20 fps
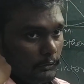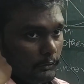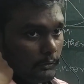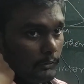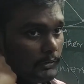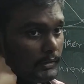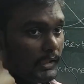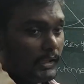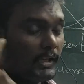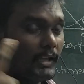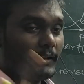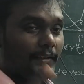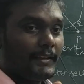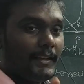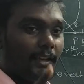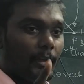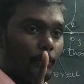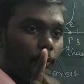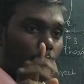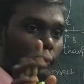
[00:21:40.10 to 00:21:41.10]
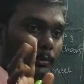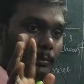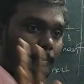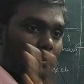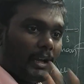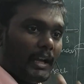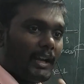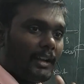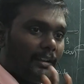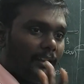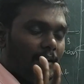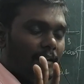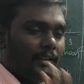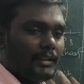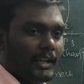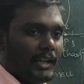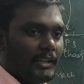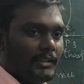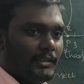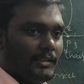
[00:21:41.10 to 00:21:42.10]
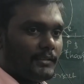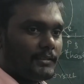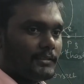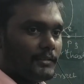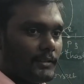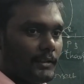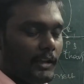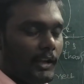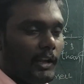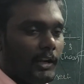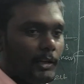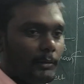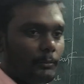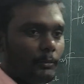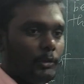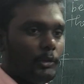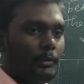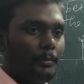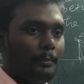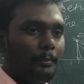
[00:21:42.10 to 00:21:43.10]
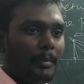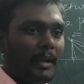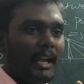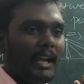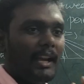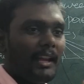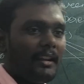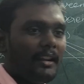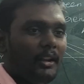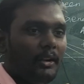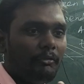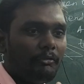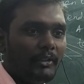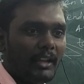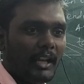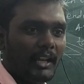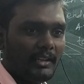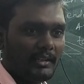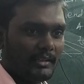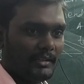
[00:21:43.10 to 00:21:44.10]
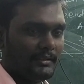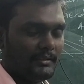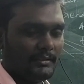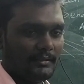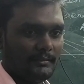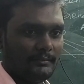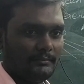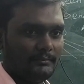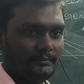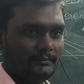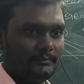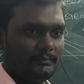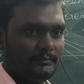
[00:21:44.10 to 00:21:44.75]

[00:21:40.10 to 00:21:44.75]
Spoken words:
So they are asking about parallel tangents, not about pair of tangents.